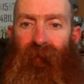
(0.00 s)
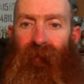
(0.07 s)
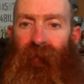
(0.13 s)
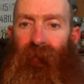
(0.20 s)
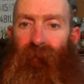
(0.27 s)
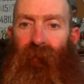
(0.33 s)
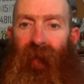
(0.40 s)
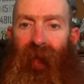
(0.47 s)

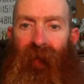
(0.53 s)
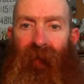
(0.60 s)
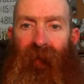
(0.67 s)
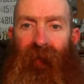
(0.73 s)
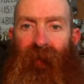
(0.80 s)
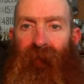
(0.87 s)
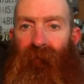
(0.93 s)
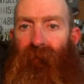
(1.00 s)
I'm back.
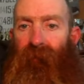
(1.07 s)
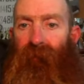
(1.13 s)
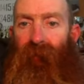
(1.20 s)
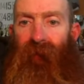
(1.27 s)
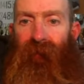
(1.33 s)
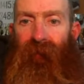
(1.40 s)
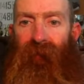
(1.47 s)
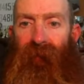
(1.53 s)

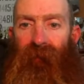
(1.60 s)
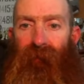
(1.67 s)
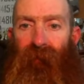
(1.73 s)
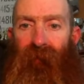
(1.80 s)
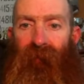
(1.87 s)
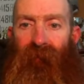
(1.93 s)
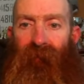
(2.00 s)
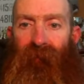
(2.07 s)
Back to this one.